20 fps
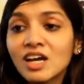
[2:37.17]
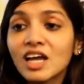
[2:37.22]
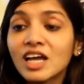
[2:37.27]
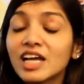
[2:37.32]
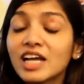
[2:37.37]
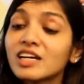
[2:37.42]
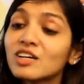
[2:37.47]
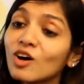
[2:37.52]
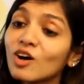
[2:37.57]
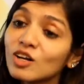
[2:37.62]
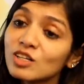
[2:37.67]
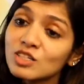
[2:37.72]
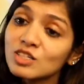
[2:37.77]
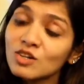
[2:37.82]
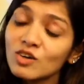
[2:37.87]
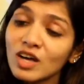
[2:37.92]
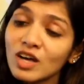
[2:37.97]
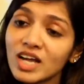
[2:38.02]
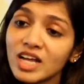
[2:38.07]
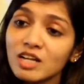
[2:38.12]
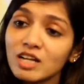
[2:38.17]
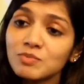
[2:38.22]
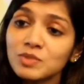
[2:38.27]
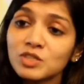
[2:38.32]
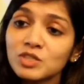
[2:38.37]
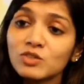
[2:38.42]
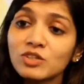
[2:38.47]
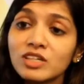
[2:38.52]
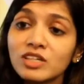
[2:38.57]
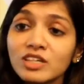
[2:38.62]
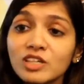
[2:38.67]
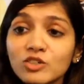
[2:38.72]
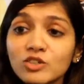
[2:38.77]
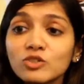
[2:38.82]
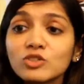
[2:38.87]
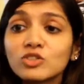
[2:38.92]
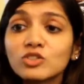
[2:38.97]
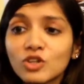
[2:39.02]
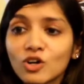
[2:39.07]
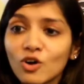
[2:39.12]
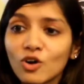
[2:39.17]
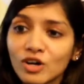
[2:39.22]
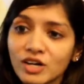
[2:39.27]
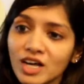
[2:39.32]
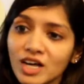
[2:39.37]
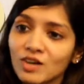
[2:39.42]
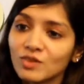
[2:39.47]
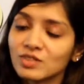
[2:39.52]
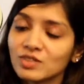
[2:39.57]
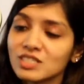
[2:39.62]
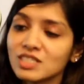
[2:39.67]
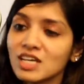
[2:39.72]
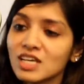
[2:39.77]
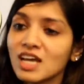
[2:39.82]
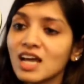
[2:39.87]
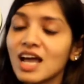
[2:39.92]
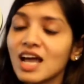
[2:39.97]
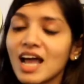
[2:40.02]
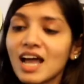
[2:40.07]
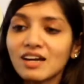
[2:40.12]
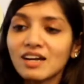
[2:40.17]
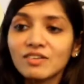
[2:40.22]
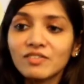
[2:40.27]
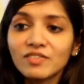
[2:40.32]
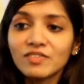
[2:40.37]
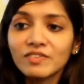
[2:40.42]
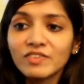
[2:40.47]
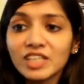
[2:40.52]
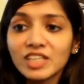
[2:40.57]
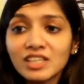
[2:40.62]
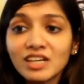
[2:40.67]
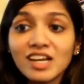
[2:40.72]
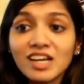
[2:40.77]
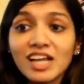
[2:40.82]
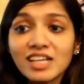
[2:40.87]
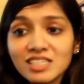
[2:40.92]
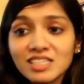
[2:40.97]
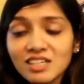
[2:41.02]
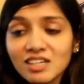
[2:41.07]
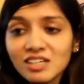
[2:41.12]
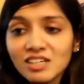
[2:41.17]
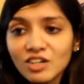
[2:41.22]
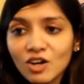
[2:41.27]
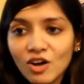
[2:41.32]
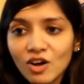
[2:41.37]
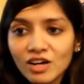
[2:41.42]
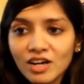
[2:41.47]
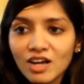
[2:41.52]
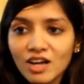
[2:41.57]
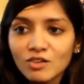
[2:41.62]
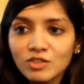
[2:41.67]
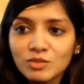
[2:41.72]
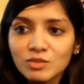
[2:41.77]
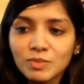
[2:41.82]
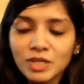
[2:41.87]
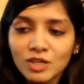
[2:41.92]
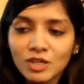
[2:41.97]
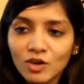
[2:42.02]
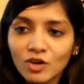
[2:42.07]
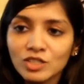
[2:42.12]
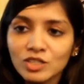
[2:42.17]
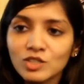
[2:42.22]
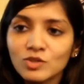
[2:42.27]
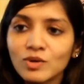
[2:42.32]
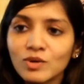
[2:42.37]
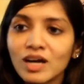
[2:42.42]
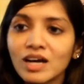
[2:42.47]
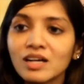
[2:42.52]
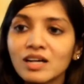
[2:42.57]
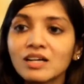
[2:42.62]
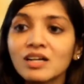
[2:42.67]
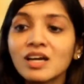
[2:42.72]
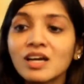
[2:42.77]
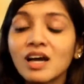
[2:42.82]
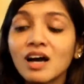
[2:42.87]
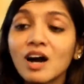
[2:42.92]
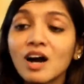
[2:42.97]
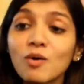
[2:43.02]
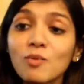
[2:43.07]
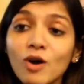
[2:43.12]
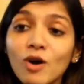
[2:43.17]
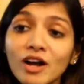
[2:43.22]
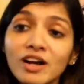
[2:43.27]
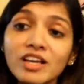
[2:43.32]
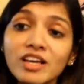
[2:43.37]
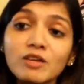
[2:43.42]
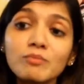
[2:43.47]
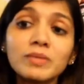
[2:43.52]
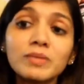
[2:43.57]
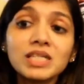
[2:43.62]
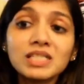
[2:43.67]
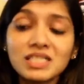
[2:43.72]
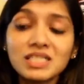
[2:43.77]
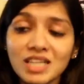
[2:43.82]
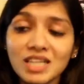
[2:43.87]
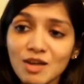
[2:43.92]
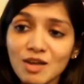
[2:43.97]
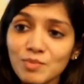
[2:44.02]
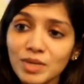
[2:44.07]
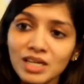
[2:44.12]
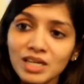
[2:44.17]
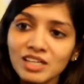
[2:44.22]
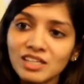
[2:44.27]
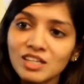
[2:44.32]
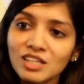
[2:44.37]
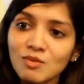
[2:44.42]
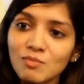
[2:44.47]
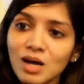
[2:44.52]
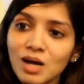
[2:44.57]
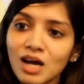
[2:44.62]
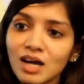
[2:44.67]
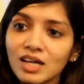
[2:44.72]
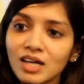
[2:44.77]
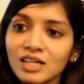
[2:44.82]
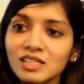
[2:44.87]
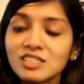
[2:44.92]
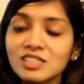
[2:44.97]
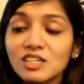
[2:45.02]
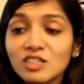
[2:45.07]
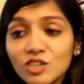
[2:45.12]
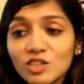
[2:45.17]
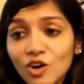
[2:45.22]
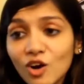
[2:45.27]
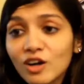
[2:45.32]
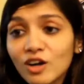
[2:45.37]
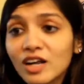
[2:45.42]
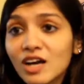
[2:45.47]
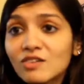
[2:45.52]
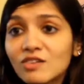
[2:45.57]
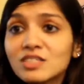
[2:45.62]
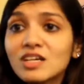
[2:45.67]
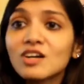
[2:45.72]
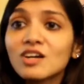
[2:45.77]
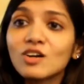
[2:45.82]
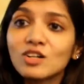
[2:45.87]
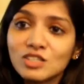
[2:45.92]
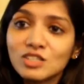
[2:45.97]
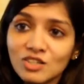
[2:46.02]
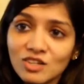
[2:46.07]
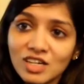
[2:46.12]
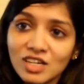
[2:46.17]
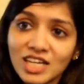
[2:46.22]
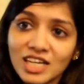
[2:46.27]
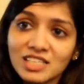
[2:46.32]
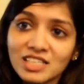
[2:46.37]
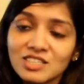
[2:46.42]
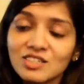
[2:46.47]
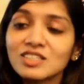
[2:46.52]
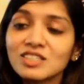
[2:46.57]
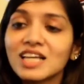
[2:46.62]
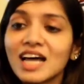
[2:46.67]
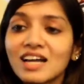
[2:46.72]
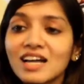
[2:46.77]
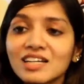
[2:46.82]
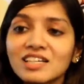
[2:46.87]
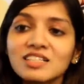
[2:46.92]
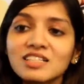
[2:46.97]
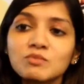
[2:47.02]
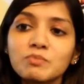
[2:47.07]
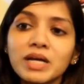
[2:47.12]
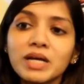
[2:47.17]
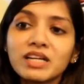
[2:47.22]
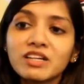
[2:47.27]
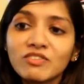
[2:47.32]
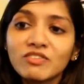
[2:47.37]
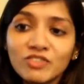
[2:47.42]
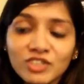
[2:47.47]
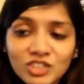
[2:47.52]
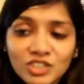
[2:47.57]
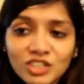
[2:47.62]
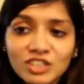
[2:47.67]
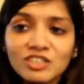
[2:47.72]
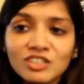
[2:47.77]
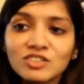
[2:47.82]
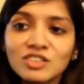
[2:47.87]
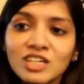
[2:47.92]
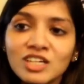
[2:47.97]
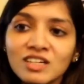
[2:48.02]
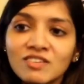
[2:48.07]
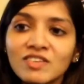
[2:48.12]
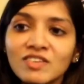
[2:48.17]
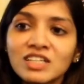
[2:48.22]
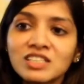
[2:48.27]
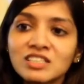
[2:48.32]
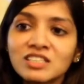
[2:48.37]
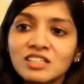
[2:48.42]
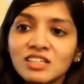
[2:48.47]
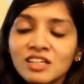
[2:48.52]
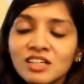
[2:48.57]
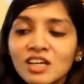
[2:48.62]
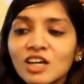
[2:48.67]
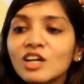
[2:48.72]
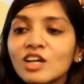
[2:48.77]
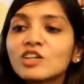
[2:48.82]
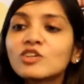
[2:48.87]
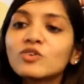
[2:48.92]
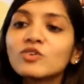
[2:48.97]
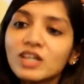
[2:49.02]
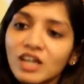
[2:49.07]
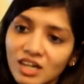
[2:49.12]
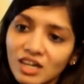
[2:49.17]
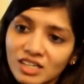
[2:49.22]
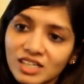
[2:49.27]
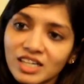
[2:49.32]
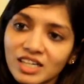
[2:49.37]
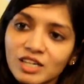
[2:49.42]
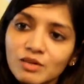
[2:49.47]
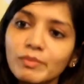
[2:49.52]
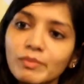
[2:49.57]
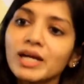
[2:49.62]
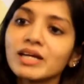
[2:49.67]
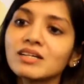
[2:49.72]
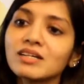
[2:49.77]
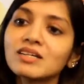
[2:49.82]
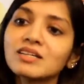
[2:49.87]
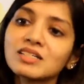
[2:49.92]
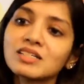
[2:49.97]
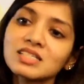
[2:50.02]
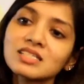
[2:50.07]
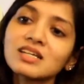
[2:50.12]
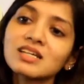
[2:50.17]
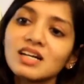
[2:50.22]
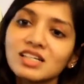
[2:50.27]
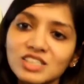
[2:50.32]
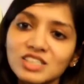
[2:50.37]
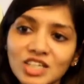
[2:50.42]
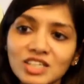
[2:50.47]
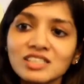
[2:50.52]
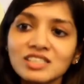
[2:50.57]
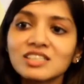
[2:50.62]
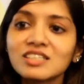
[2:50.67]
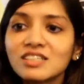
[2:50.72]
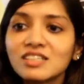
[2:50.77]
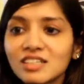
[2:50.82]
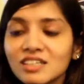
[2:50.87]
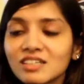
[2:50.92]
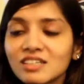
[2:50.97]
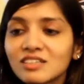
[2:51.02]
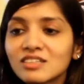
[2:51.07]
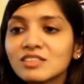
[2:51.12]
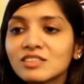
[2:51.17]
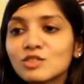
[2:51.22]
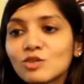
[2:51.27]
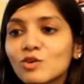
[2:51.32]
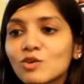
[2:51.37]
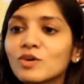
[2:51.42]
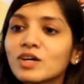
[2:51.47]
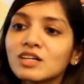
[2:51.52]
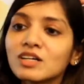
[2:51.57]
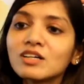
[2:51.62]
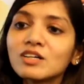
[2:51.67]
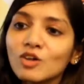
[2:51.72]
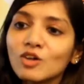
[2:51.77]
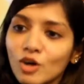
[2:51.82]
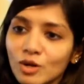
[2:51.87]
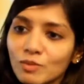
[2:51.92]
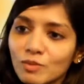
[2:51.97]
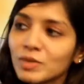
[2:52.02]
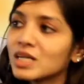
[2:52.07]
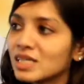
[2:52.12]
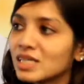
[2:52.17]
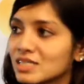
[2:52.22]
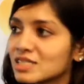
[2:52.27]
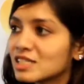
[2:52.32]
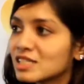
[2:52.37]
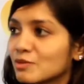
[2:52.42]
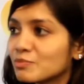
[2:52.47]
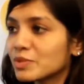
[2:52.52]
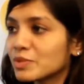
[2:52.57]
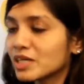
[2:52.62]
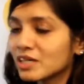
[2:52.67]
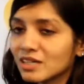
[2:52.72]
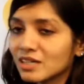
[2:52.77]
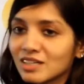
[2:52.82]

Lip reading: It also helps to reduce drawdowns. And with lesser drawdowns, because you are avoiding mistiming in the markets, the drawdowns are also less. So that is beneficial to the investor to attain better risk-adjusted returns over a normal STP.